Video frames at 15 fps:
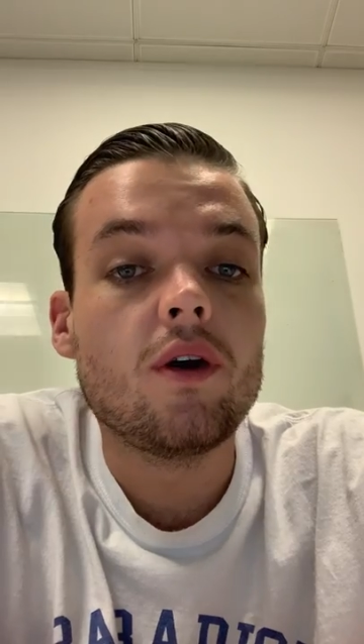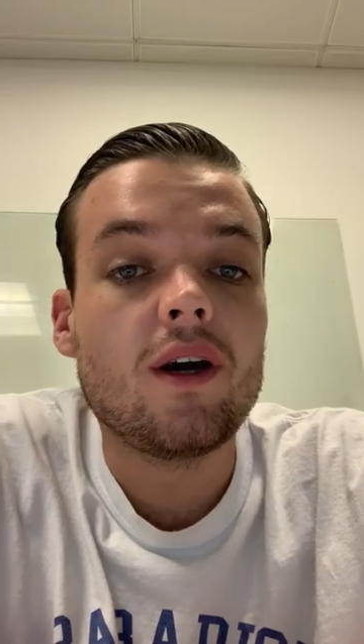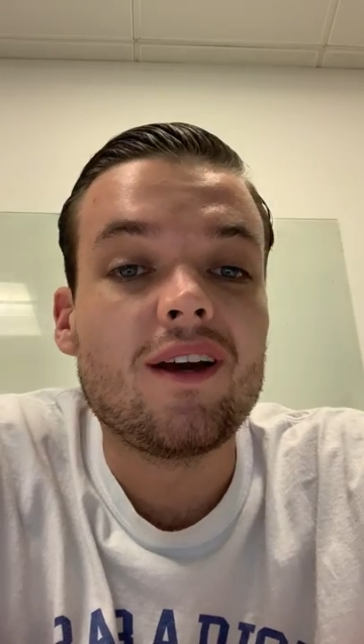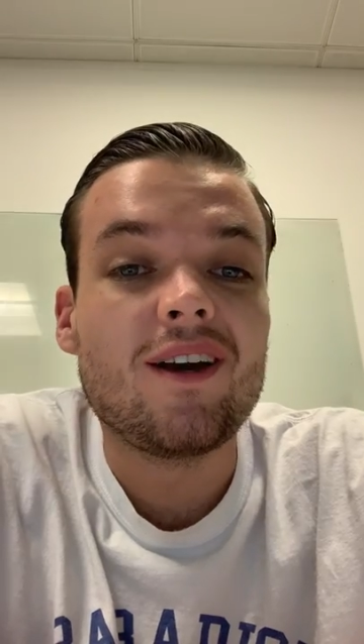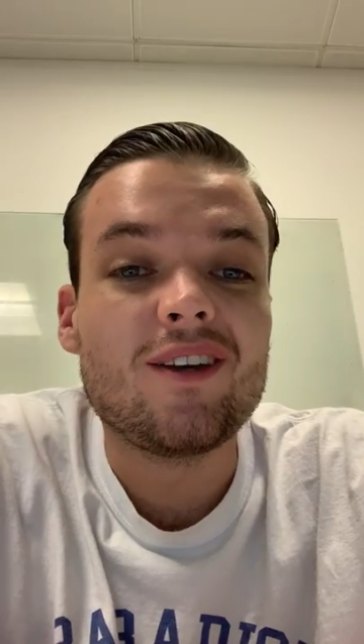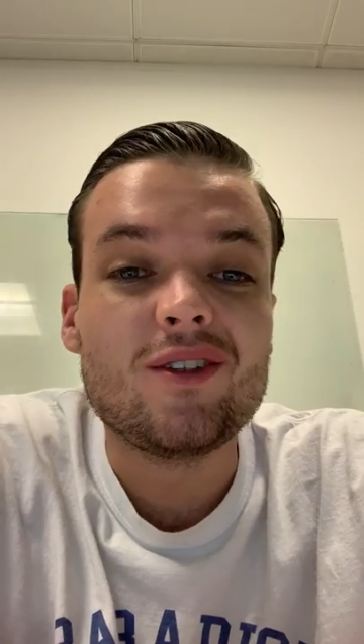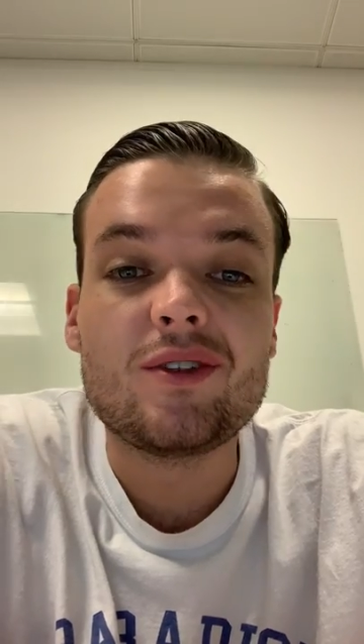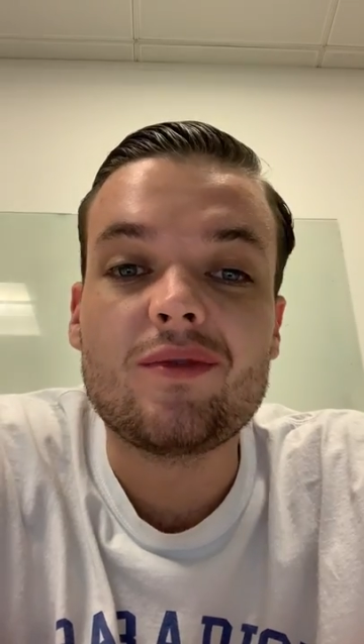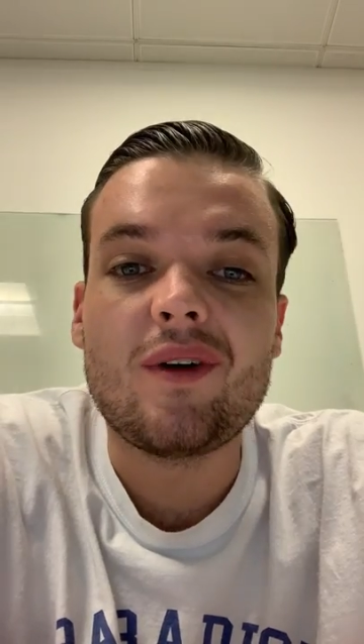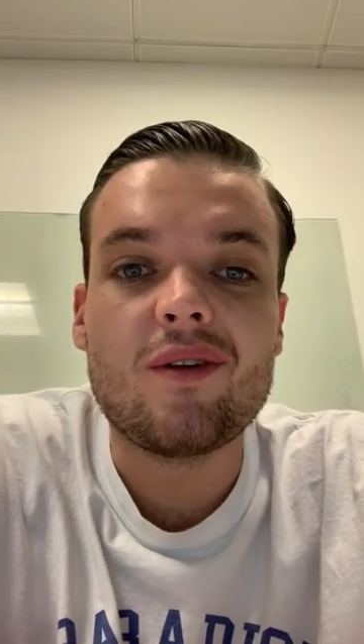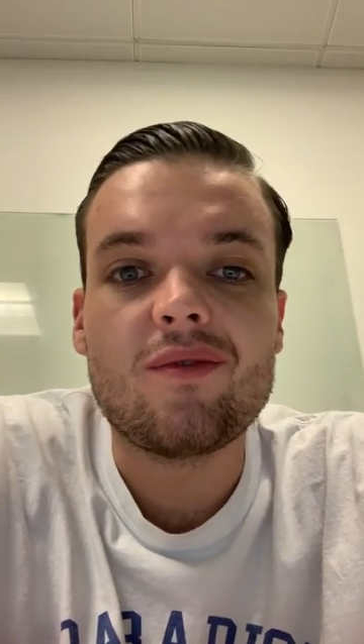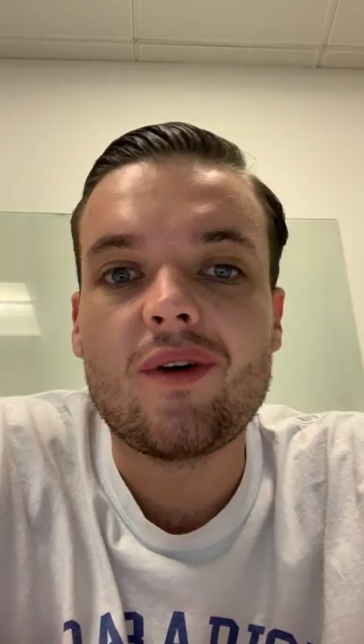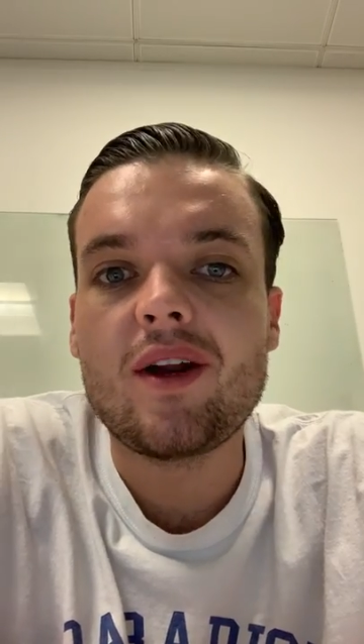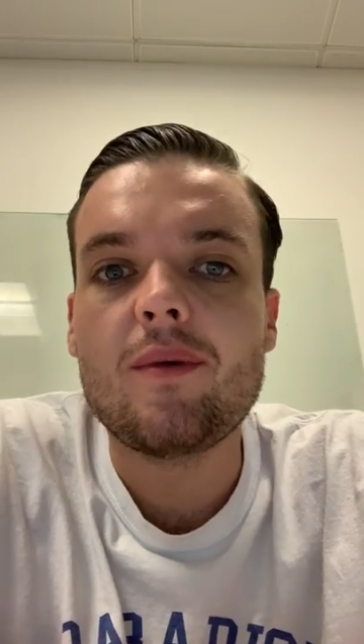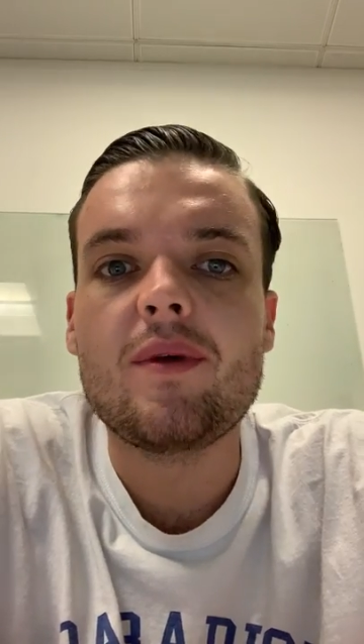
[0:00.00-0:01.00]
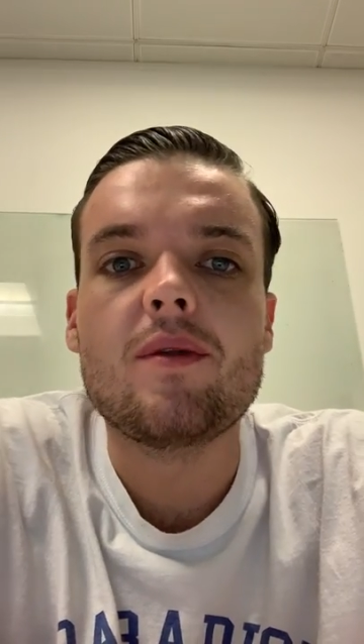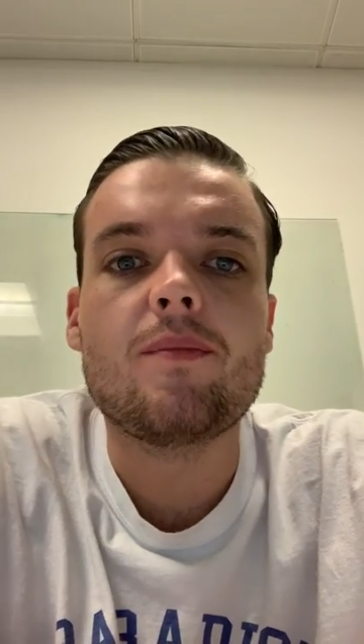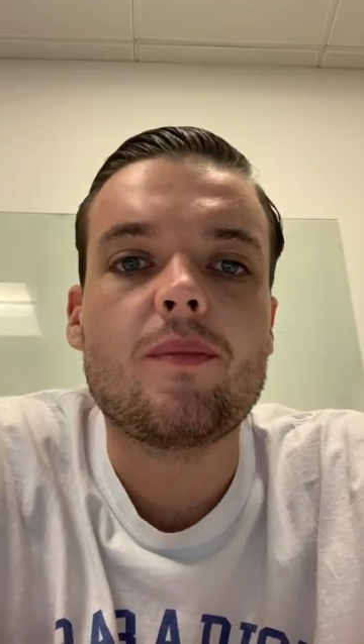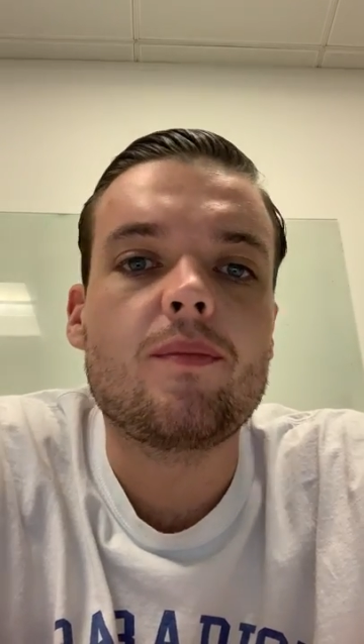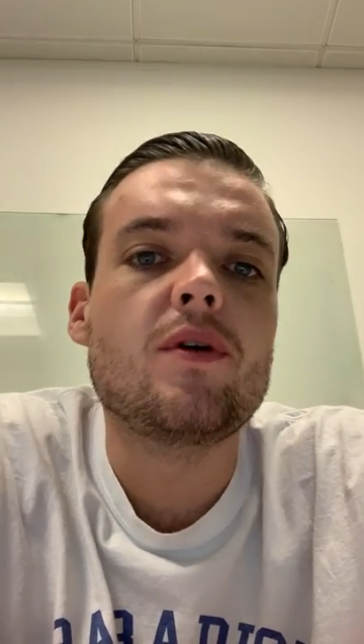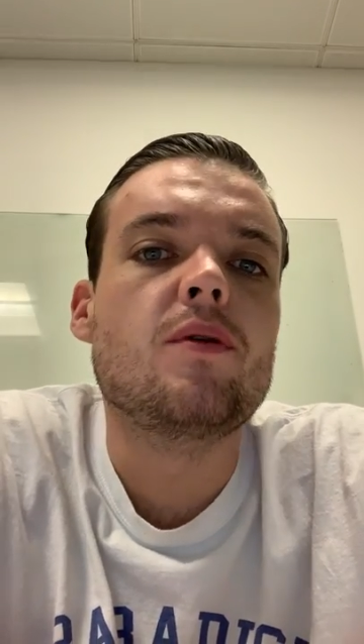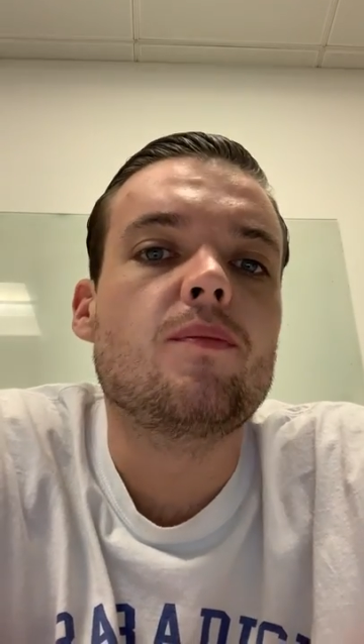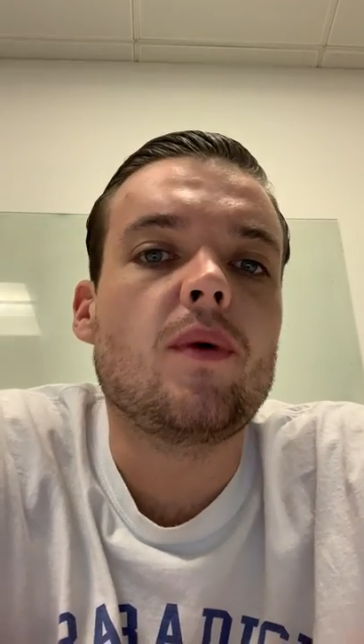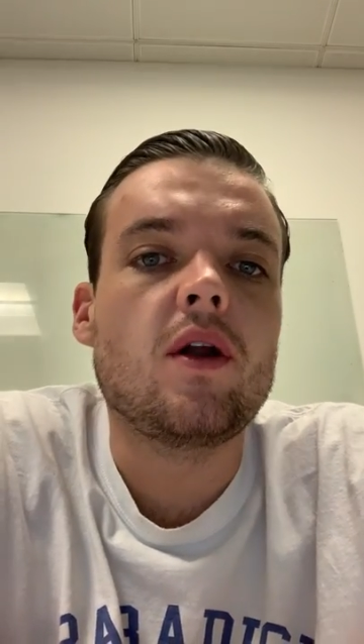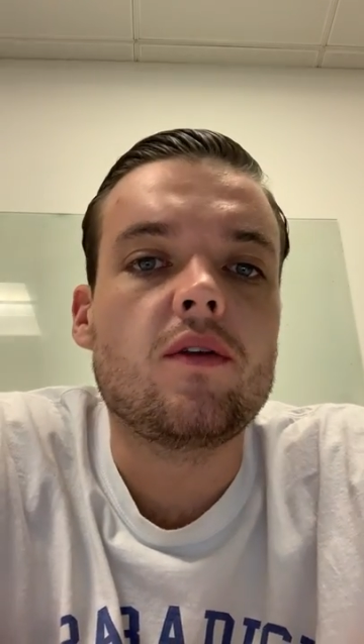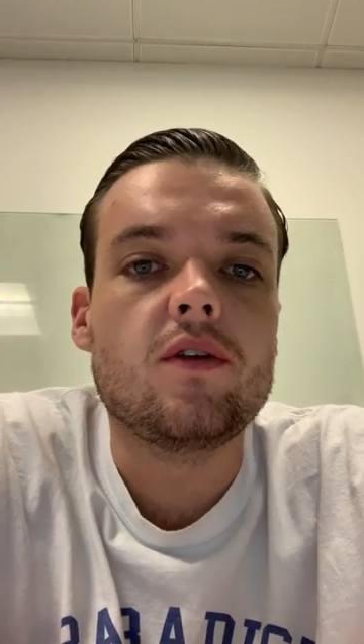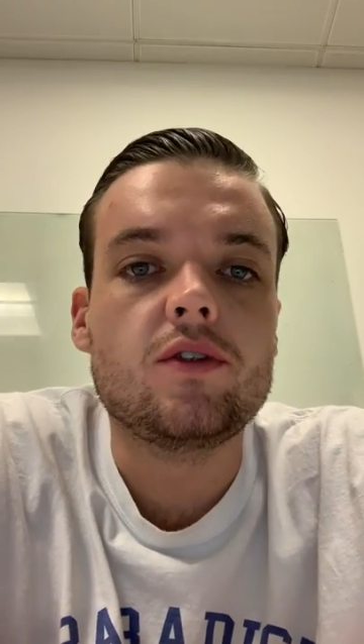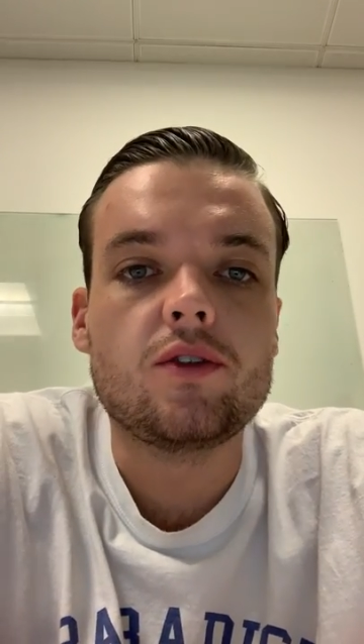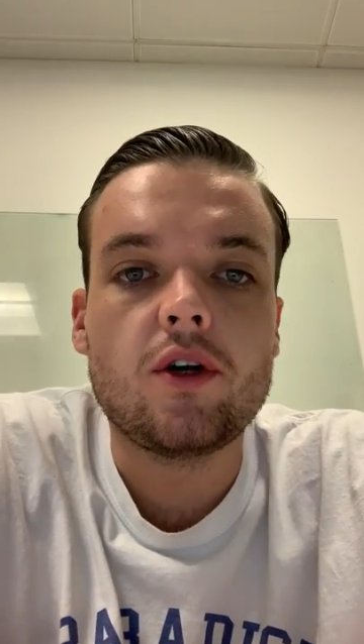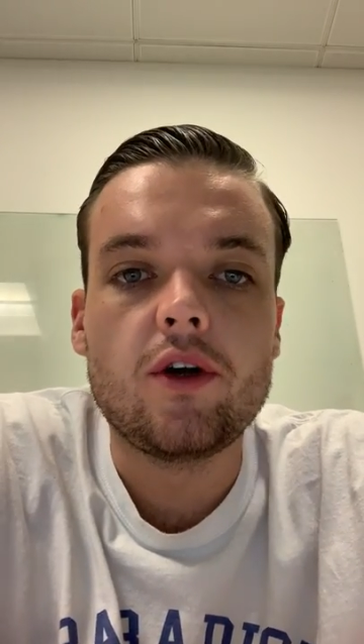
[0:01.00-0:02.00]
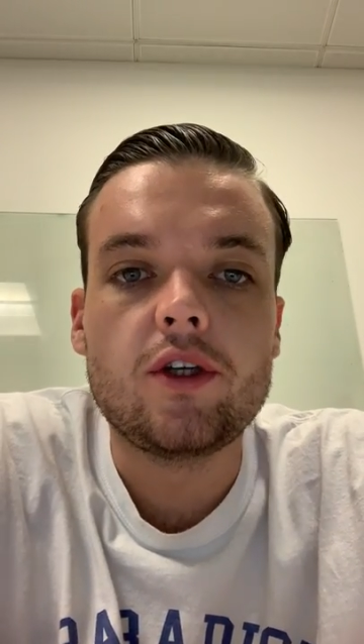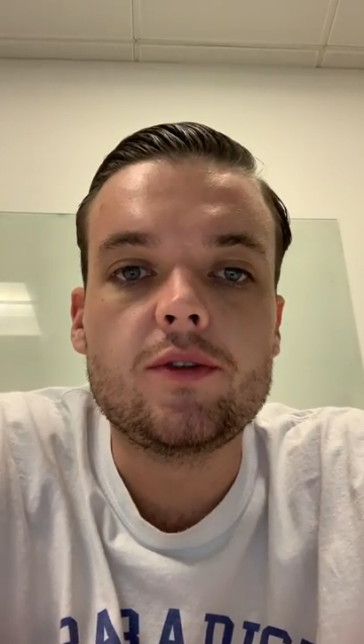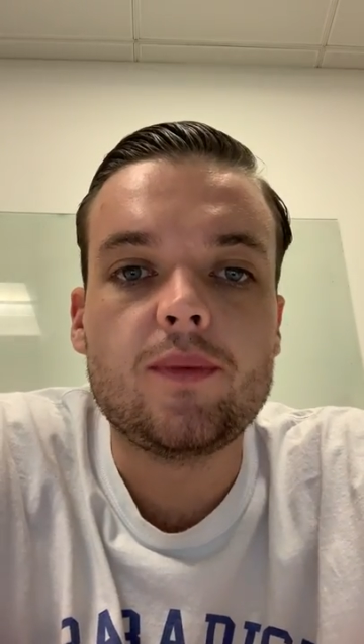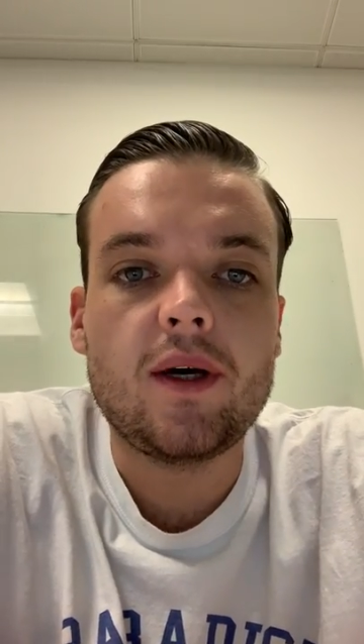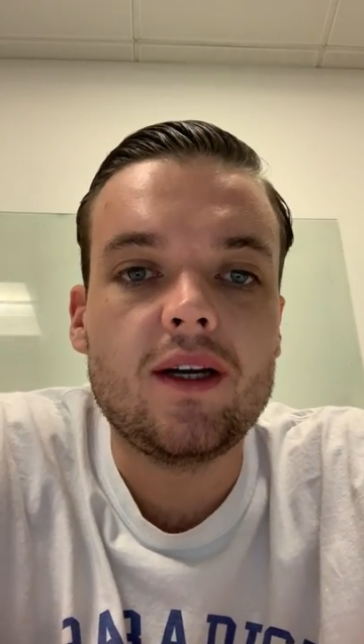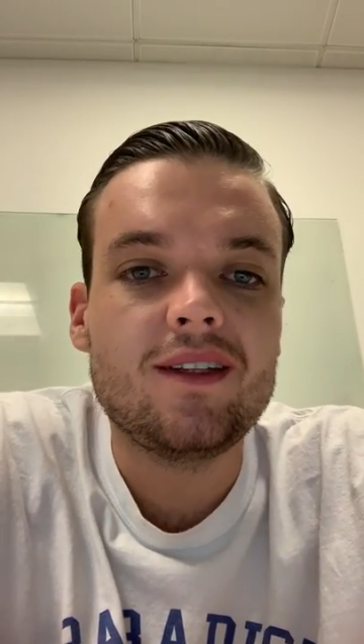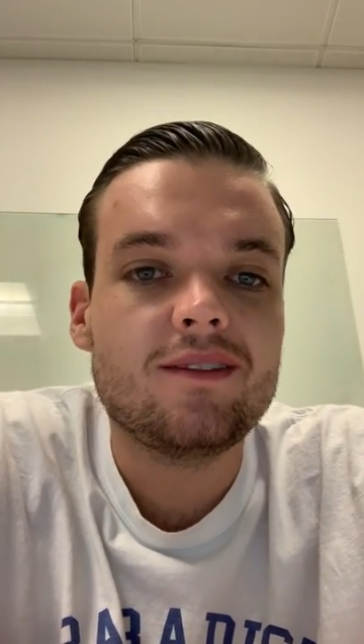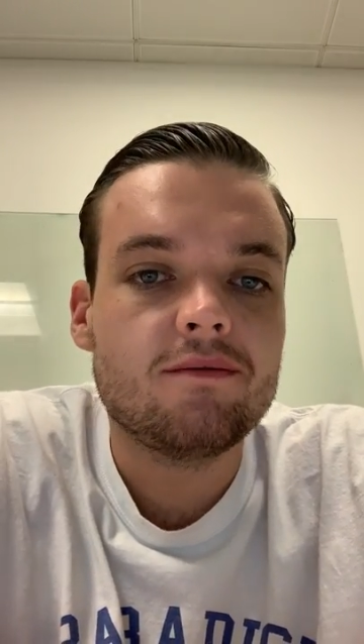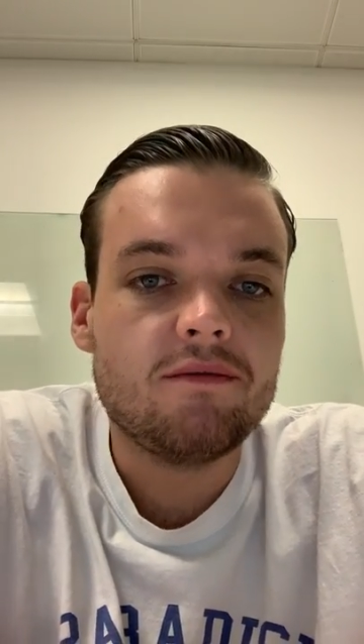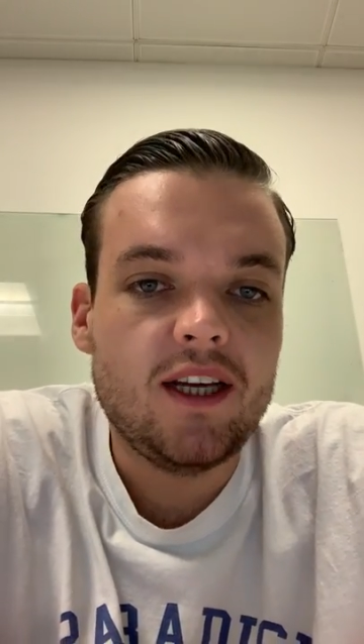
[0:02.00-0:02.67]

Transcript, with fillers: I, I, used to find it funny being be the, the of the jokes, but it,